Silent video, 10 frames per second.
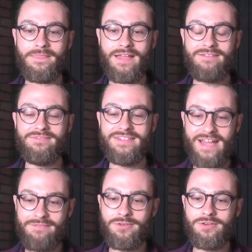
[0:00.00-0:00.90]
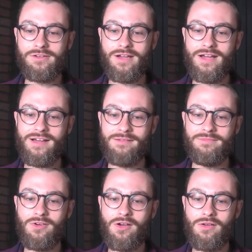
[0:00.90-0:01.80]
i've never
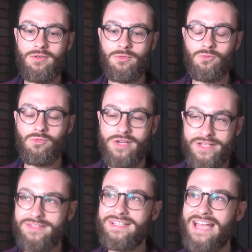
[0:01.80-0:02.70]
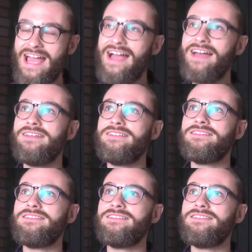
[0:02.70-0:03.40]
um, really had